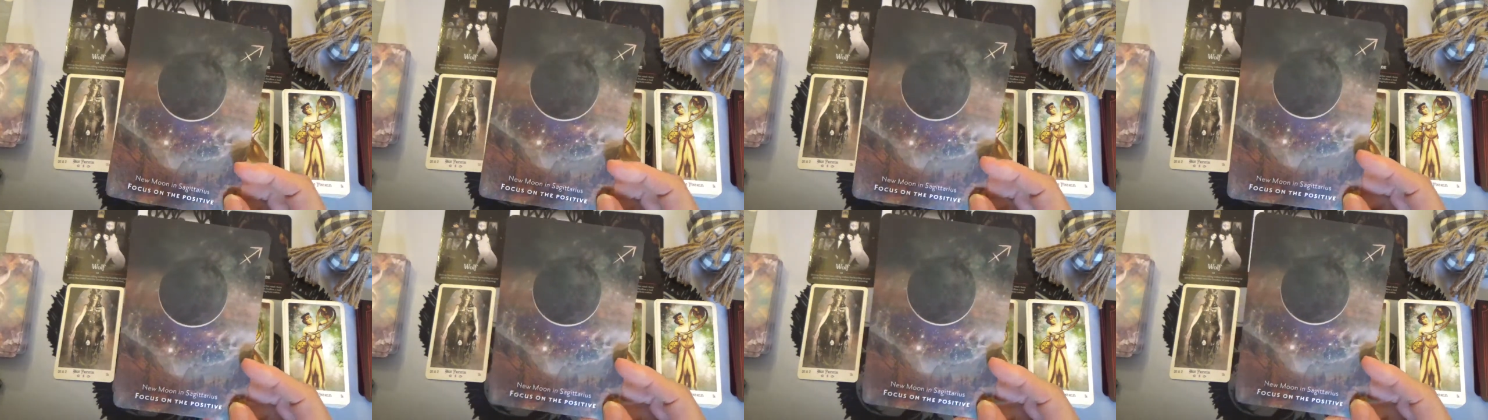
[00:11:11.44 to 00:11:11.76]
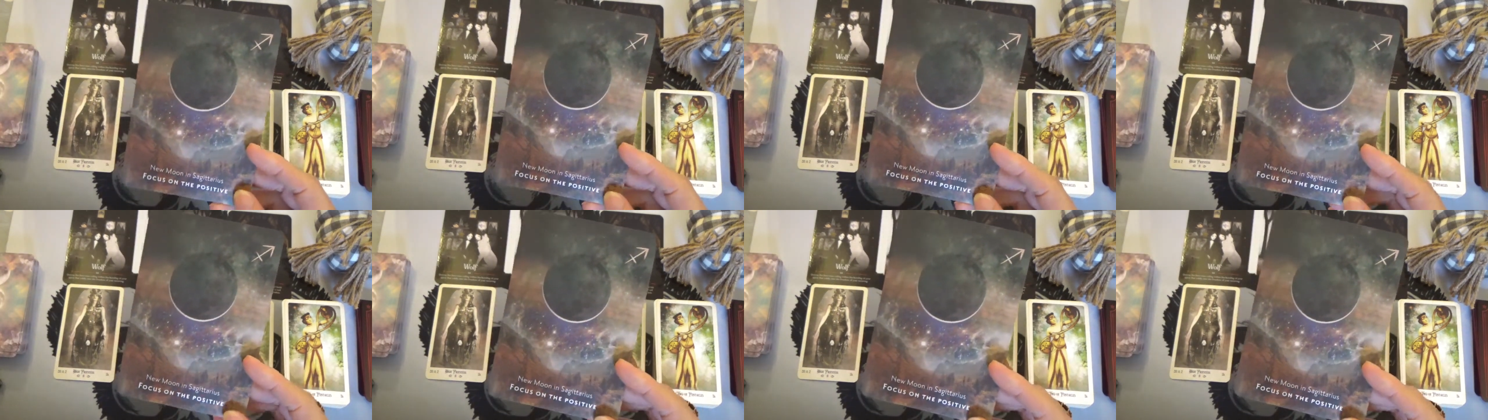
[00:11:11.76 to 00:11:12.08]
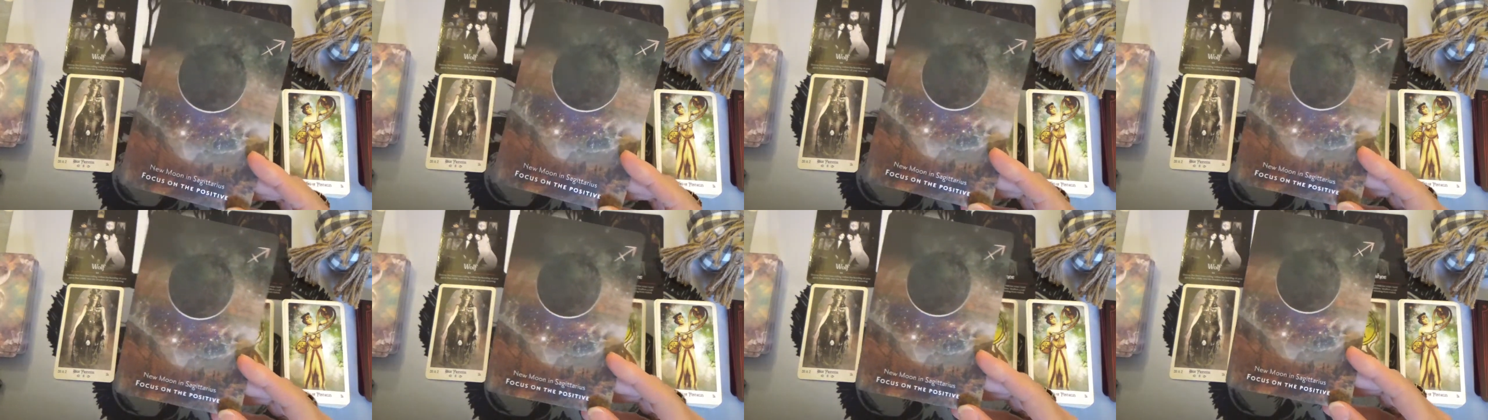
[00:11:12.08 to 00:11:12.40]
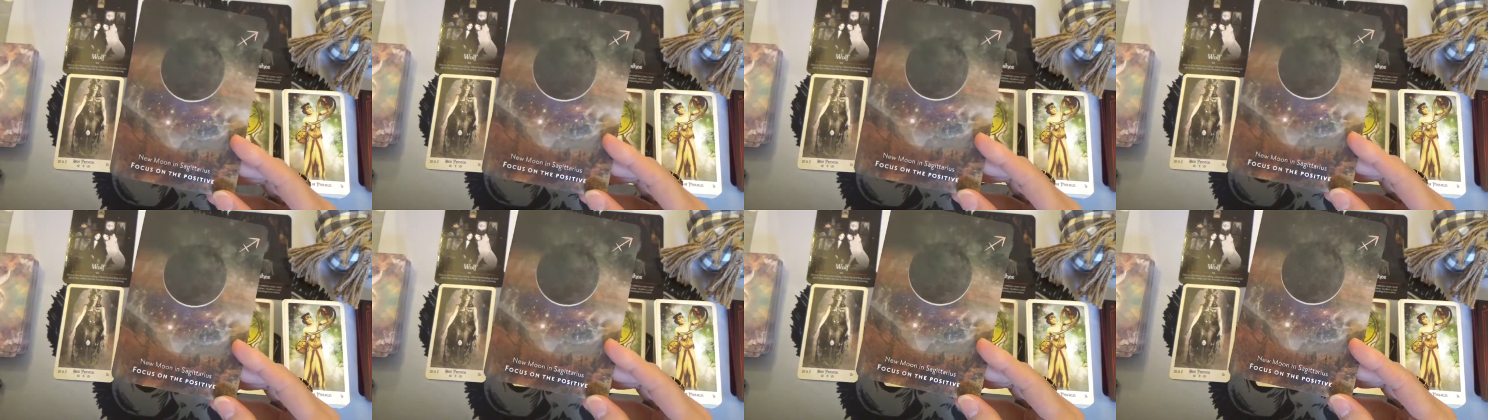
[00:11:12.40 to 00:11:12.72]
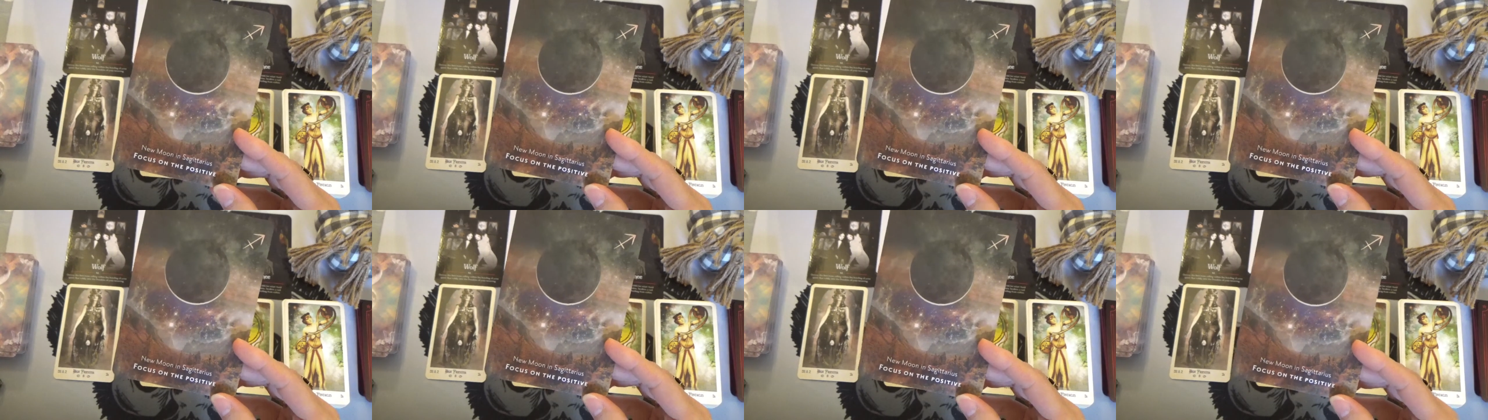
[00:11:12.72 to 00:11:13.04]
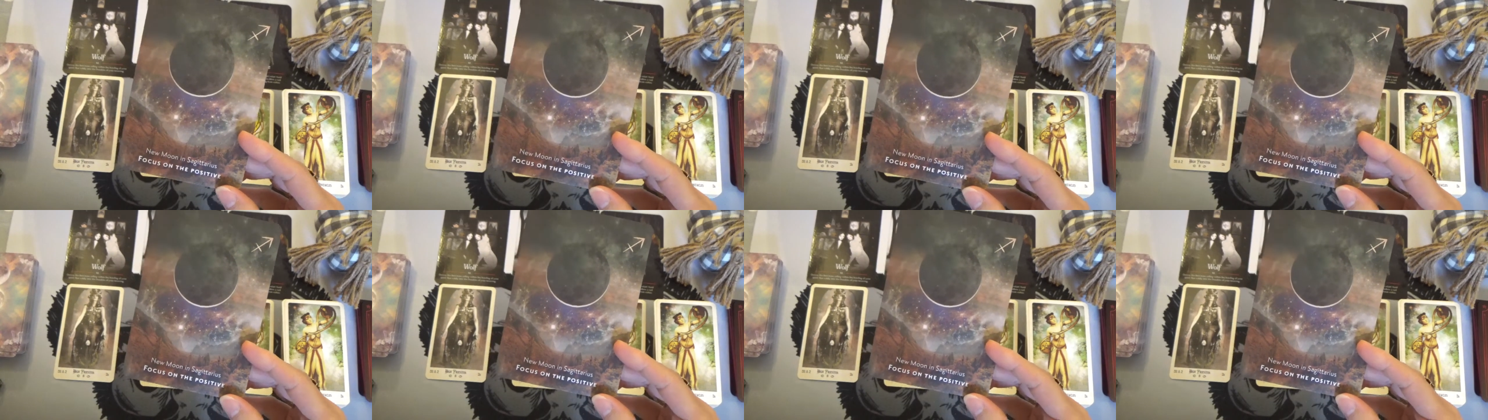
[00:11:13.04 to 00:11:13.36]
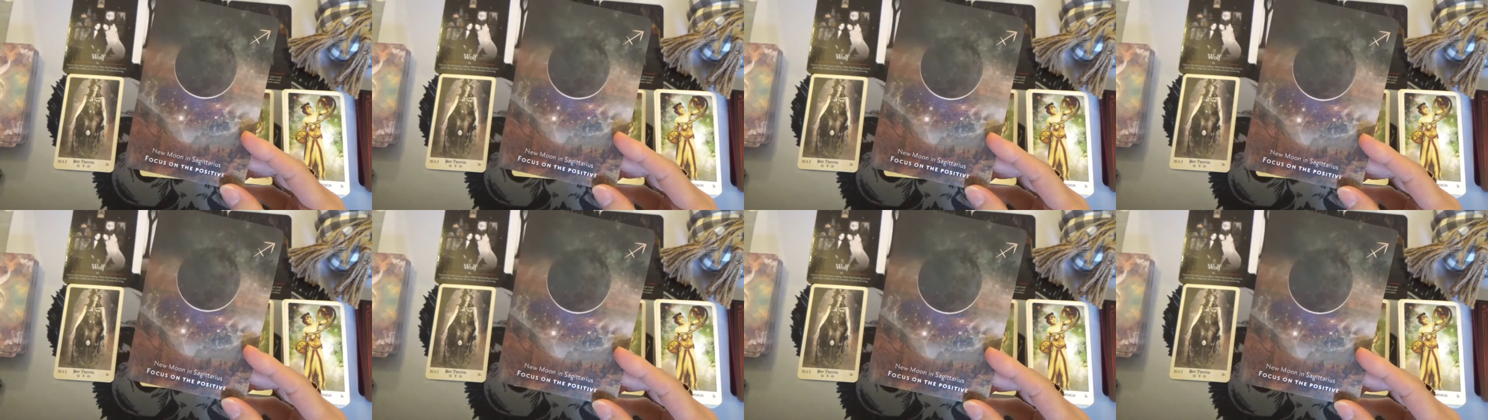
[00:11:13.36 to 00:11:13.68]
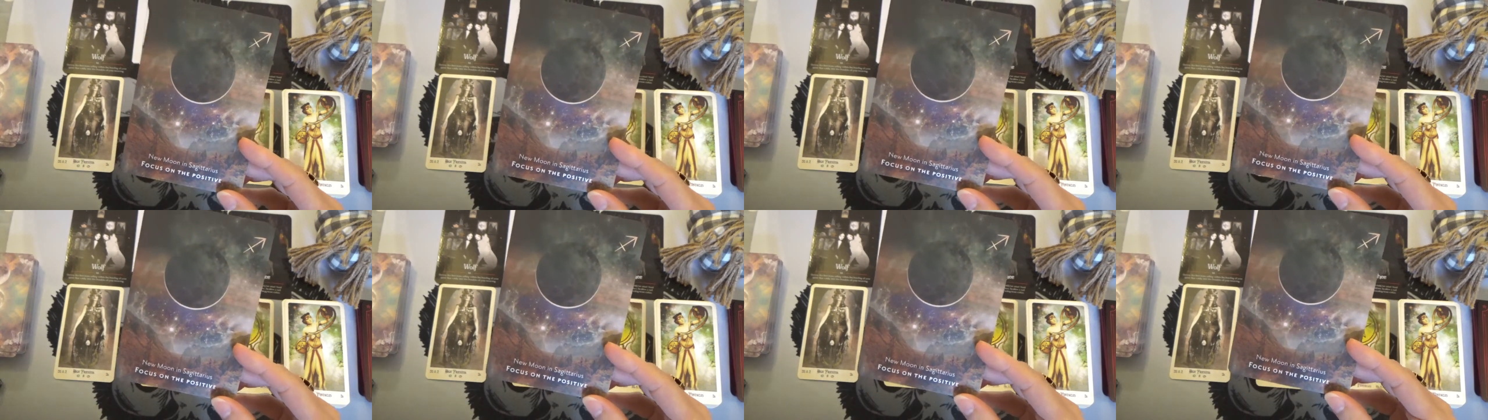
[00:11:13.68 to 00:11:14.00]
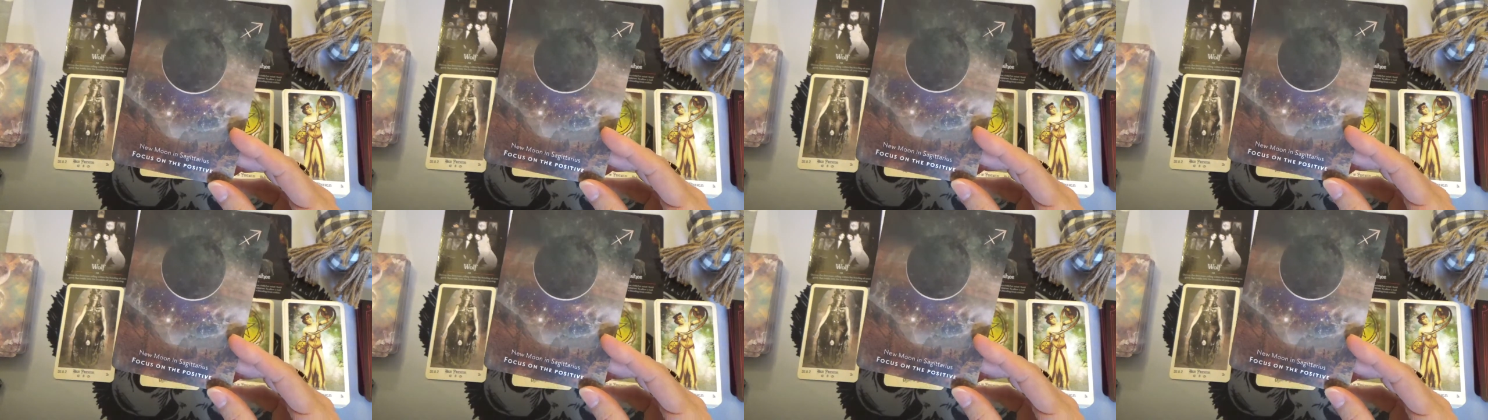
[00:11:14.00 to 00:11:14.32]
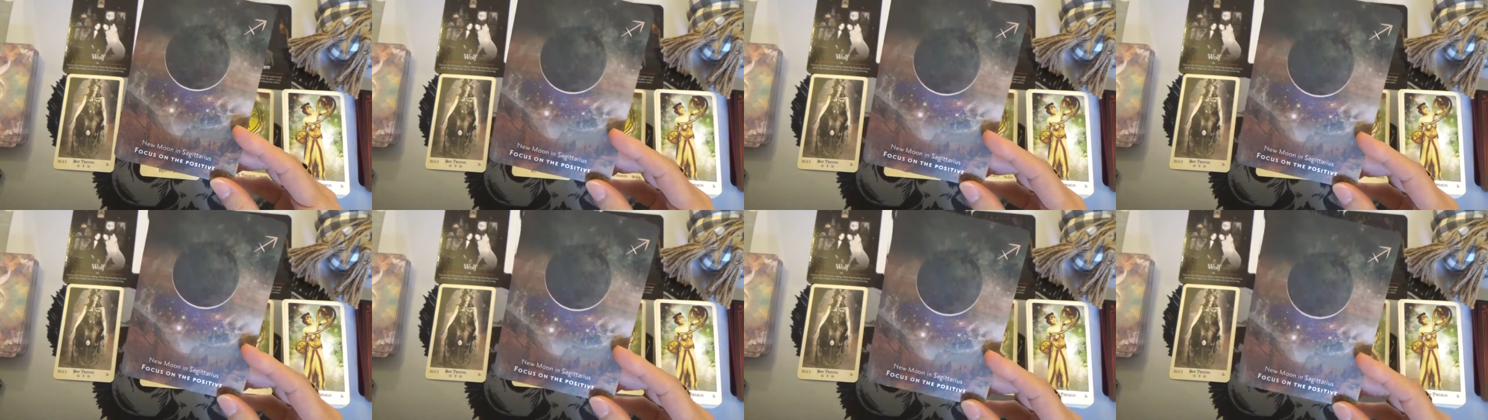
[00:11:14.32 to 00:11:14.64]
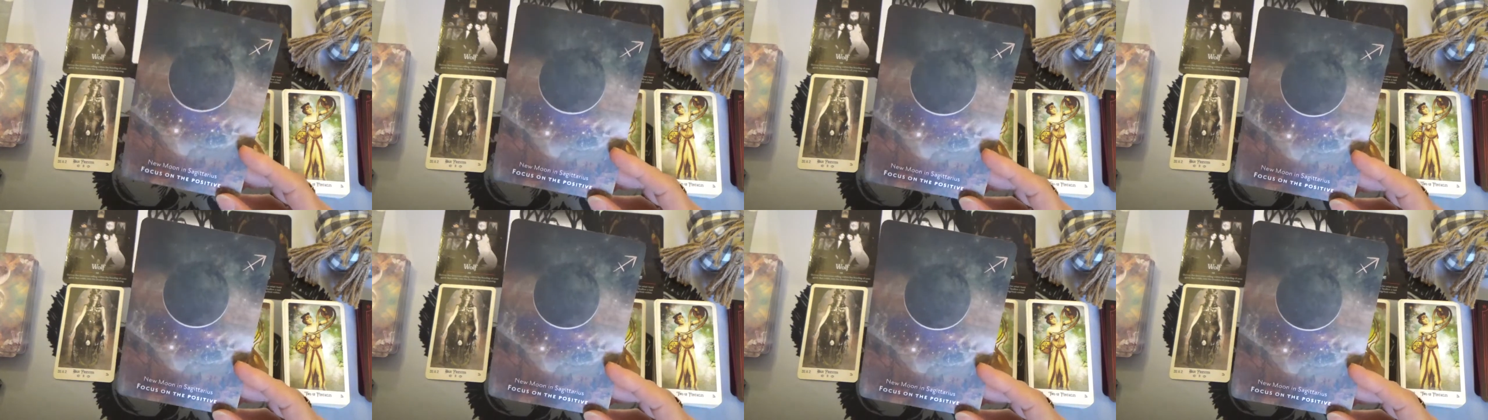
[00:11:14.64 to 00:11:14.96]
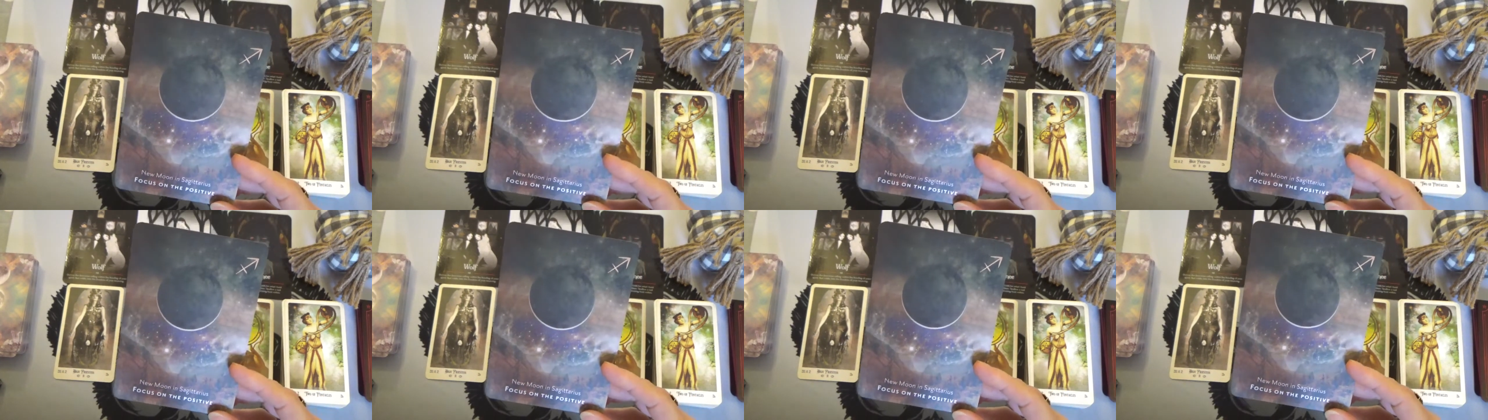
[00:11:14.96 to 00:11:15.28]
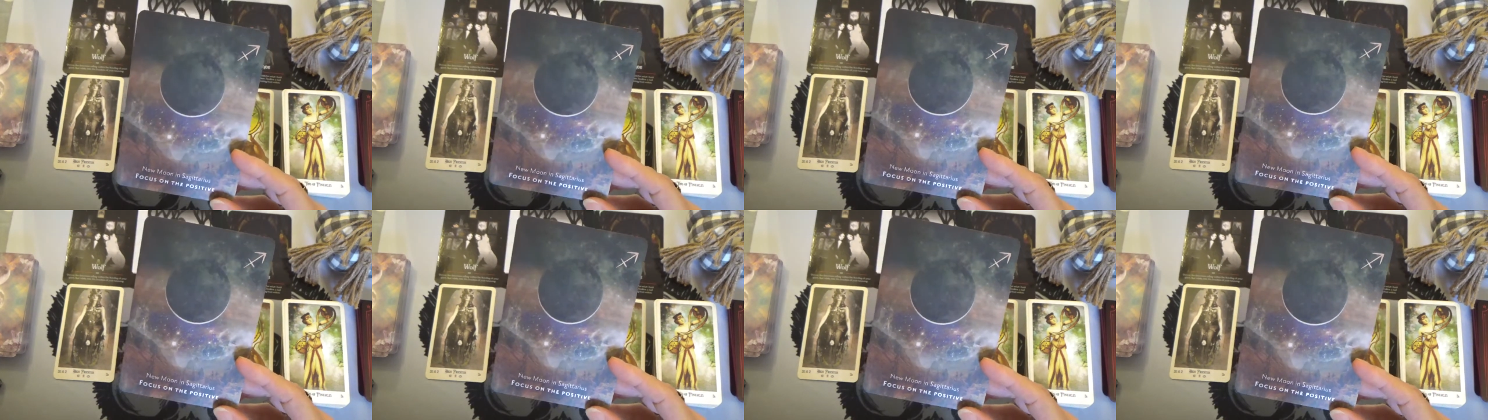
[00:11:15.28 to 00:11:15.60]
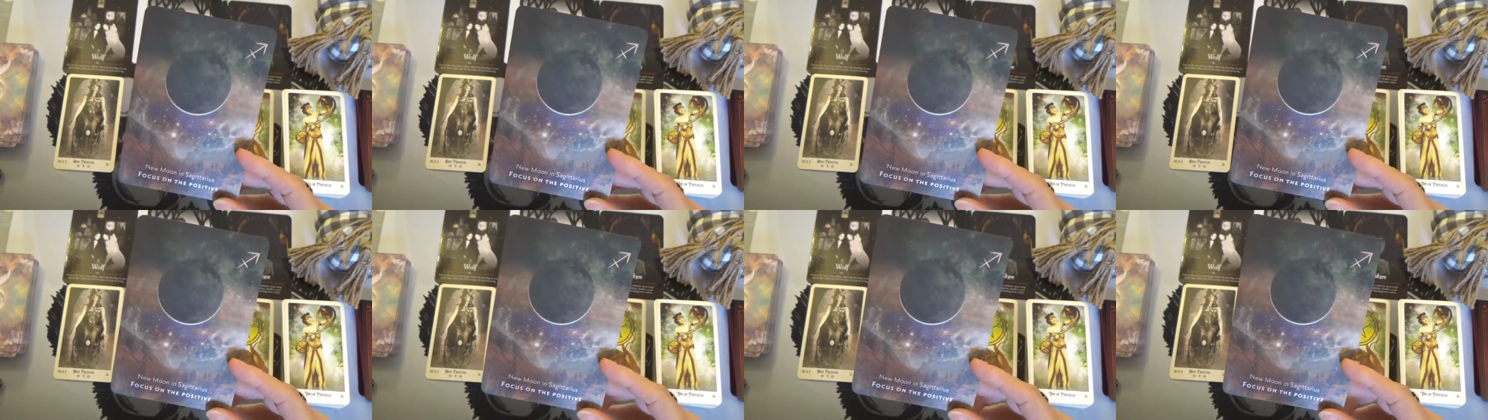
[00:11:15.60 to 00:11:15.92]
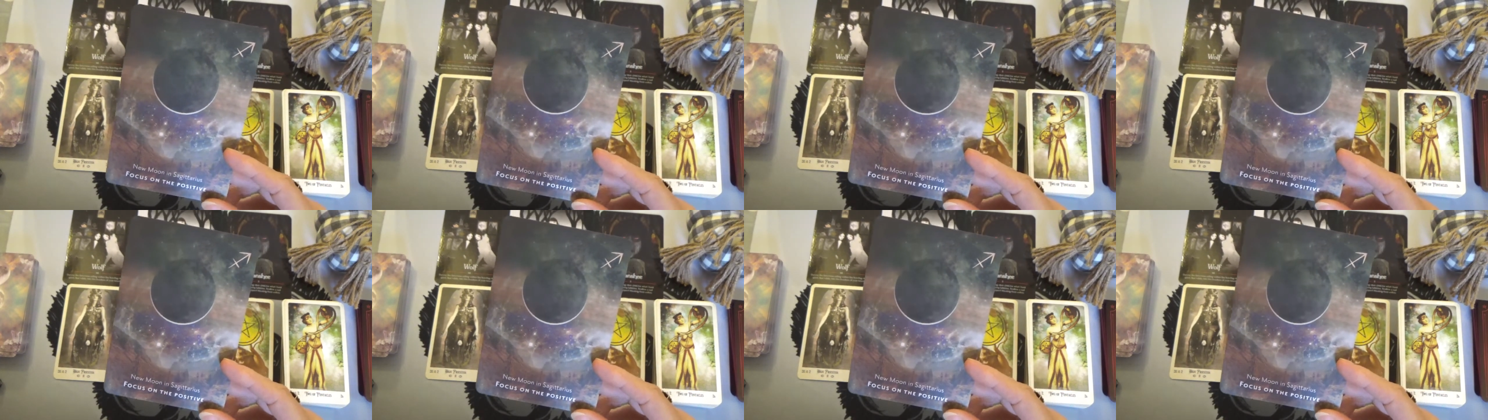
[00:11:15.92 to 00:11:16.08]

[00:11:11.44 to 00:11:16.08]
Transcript: [unreadable: no face in view]